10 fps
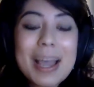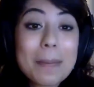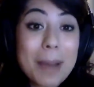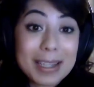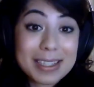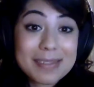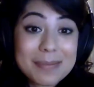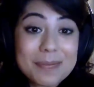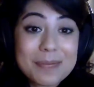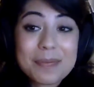But
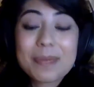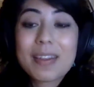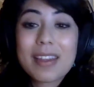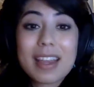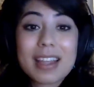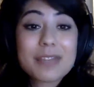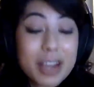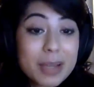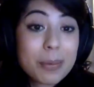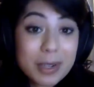it's very
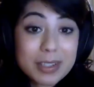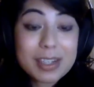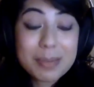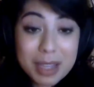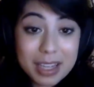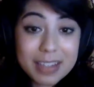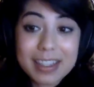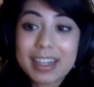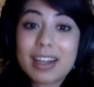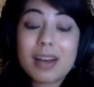important to me
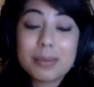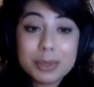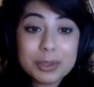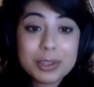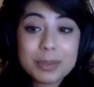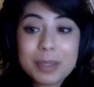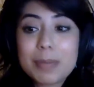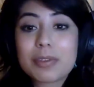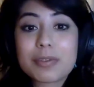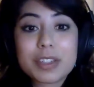that at a mood,
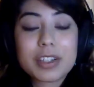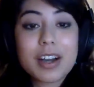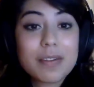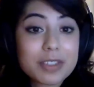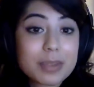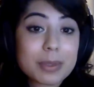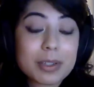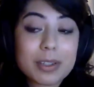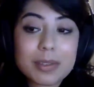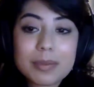people feel
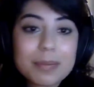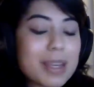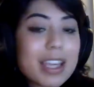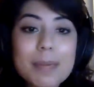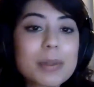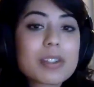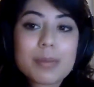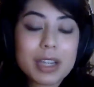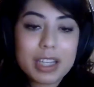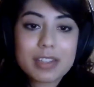comfortable being able to
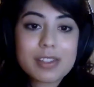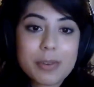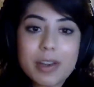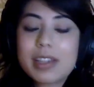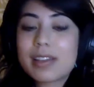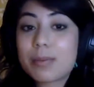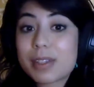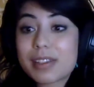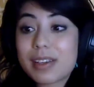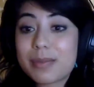bring in stories and
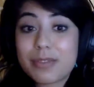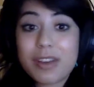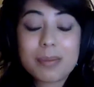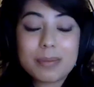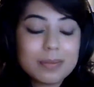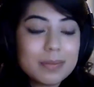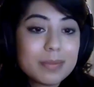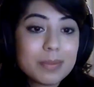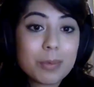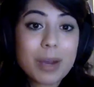wisdom from
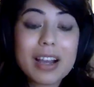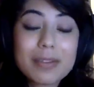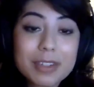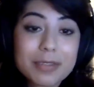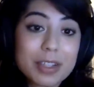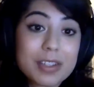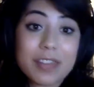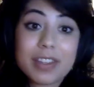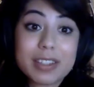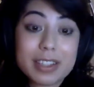wherever feels
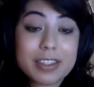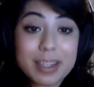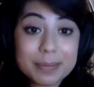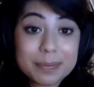authentic to them.